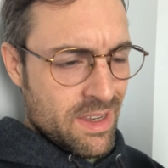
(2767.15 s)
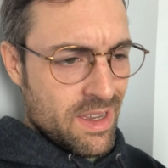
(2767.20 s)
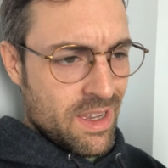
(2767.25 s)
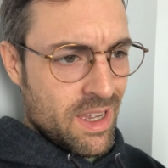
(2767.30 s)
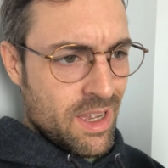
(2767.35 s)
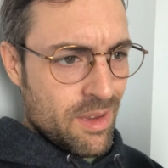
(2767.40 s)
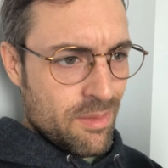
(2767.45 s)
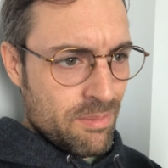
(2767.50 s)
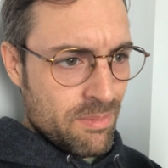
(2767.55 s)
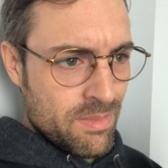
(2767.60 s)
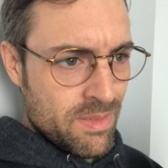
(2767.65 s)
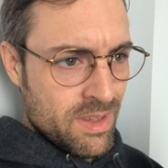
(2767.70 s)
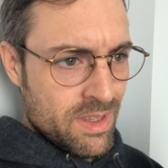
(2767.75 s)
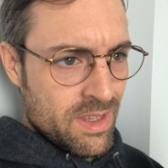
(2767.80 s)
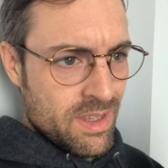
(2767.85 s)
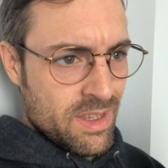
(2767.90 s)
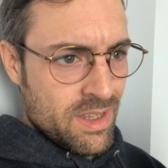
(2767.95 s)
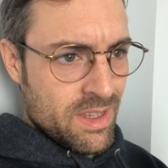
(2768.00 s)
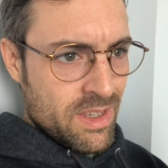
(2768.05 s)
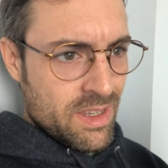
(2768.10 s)

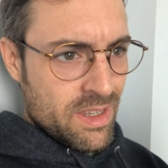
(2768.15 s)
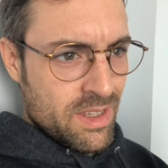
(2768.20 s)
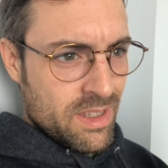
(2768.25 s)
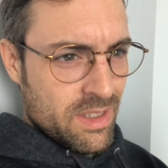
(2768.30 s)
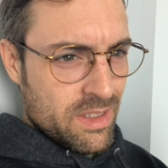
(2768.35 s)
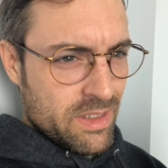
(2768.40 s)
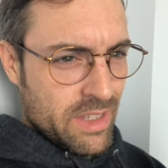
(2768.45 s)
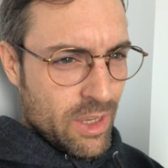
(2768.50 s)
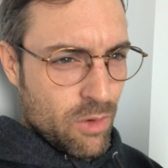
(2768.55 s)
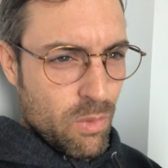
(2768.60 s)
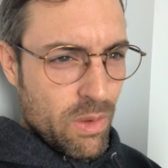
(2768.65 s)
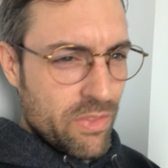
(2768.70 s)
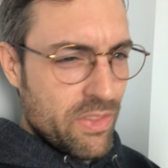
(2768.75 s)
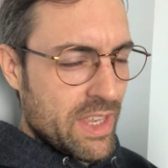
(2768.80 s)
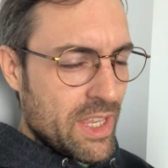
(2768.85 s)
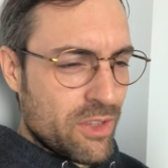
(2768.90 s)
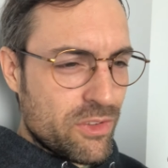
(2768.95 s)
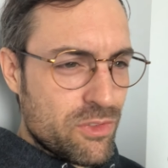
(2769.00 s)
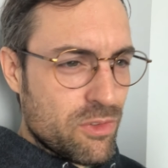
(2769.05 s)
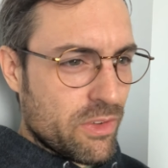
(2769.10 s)
Like one thing
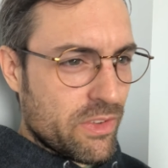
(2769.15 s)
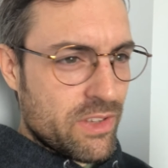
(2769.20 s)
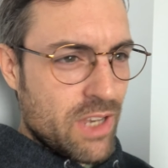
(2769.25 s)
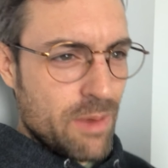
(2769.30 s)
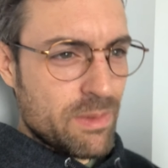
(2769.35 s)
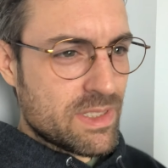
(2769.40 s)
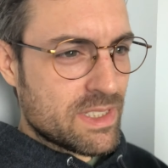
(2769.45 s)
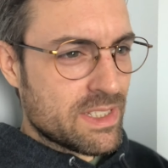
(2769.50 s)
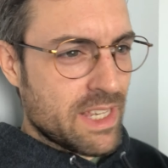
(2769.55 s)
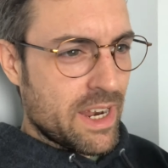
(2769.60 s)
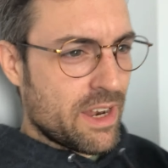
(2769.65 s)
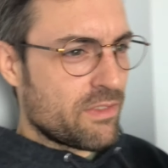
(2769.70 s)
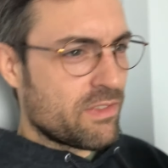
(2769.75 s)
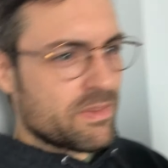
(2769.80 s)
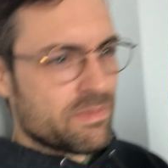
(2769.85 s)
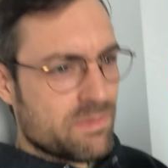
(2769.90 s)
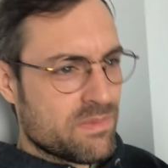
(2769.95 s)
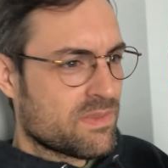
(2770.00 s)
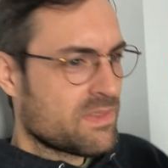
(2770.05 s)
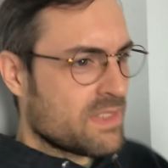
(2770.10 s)
he'll do all the time is this kind of
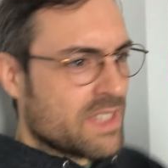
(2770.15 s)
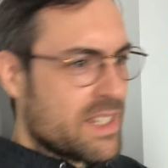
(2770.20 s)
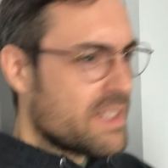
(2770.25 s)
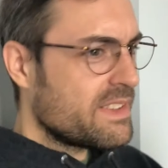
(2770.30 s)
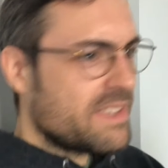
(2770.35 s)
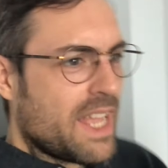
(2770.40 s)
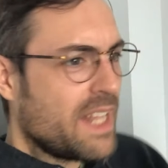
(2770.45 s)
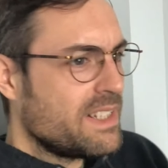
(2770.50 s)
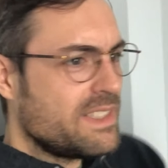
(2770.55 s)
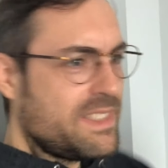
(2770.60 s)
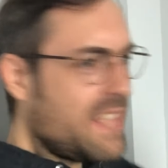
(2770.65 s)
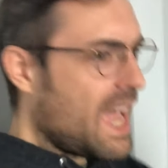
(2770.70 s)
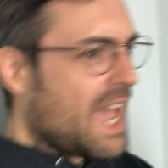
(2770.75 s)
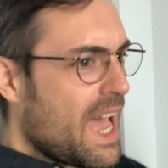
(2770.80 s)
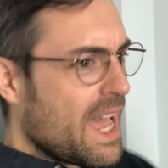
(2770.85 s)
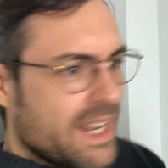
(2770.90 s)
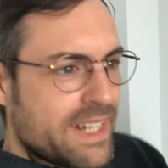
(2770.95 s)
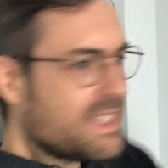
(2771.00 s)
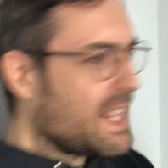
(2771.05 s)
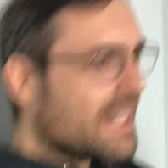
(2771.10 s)
dun
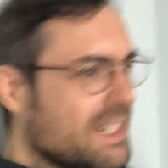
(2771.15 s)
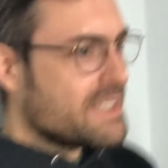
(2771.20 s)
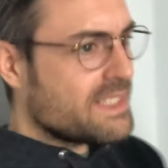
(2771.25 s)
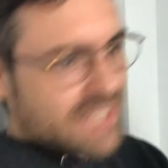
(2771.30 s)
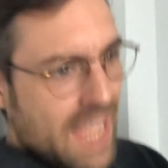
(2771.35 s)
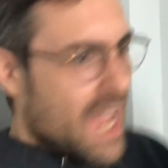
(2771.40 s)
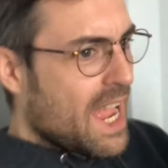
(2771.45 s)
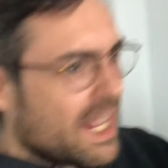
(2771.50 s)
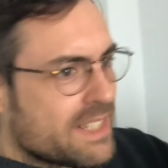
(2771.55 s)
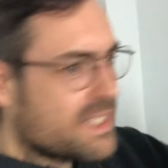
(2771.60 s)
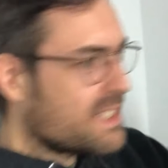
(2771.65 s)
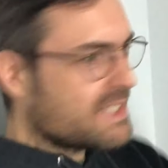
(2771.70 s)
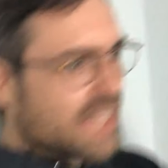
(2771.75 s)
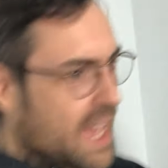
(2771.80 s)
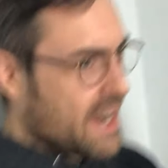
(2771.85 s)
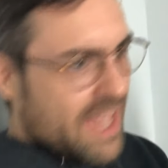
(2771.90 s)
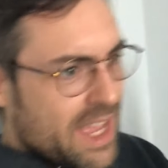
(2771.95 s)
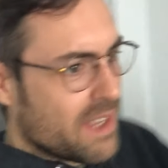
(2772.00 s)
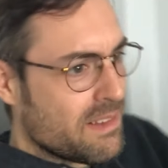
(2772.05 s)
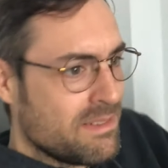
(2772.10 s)
da dun dun
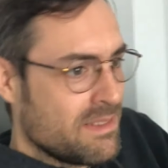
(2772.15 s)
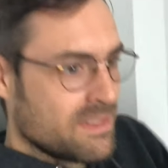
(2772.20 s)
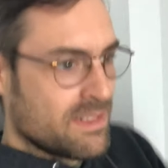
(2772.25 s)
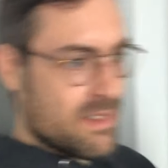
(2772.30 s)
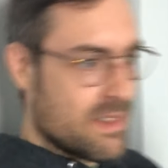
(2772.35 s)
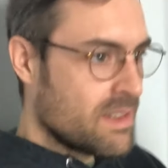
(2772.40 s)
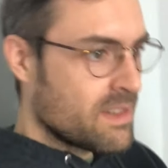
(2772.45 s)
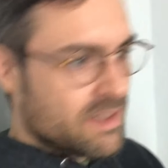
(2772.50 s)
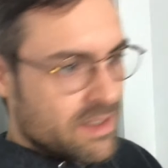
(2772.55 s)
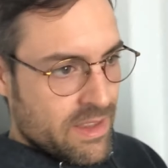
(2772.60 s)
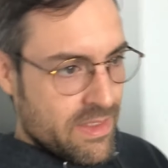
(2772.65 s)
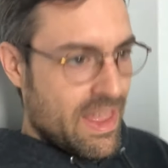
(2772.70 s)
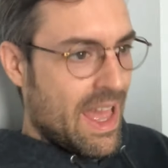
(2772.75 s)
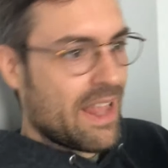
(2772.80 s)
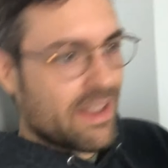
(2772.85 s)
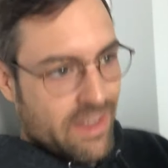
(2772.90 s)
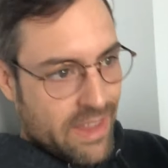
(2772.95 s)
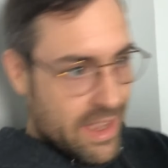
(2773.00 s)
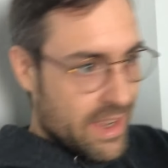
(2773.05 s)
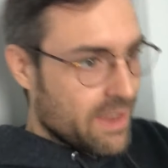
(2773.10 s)
da da.
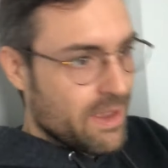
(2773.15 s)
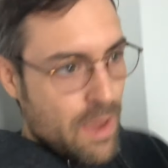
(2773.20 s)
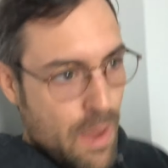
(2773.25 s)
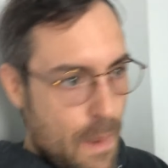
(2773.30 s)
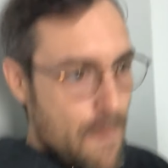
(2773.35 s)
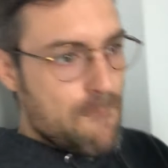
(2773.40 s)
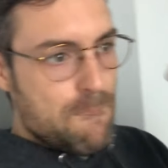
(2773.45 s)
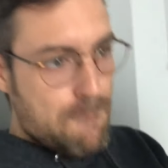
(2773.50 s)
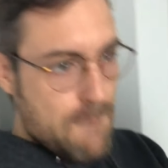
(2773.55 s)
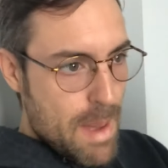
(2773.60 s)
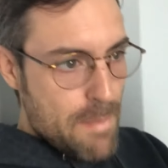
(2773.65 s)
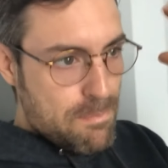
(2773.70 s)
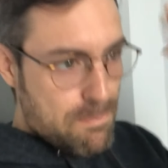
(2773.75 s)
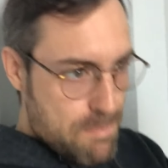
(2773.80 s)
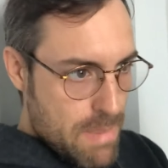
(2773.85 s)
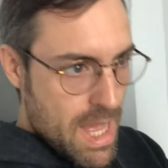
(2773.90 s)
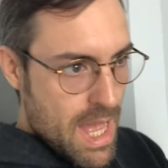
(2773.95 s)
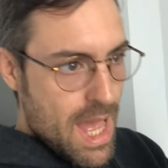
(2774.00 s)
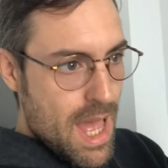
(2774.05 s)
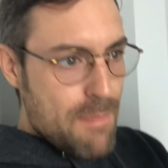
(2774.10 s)
That like ba
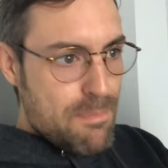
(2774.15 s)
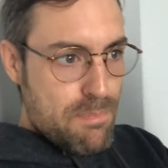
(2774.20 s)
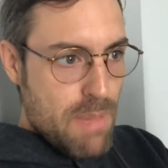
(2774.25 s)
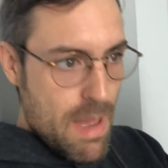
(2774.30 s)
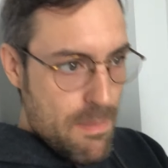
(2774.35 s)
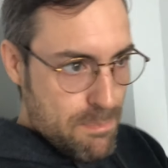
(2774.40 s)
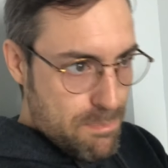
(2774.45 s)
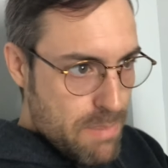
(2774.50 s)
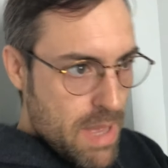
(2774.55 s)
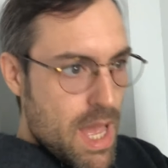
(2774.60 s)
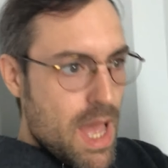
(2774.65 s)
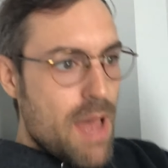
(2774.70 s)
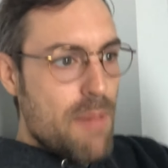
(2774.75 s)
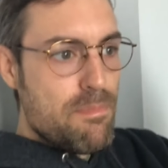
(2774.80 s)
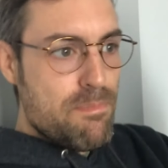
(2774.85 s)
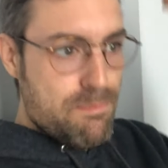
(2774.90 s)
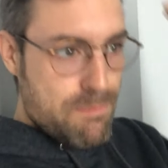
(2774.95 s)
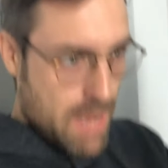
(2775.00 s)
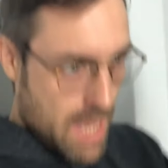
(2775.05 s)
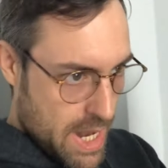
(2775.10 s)
ba ba
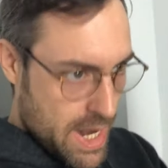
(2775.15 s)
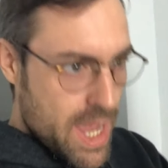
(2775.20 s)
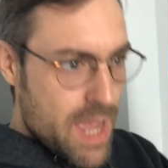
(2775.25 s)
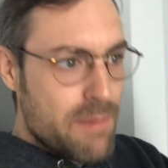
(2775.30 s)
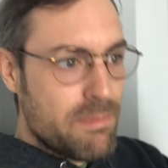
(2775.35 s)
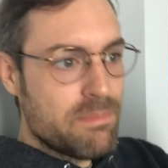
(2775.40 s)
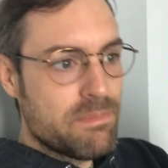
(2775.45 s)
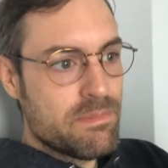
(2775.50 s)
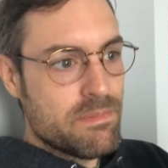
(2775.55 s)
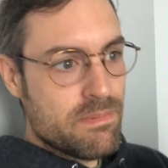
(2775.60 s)
ba ba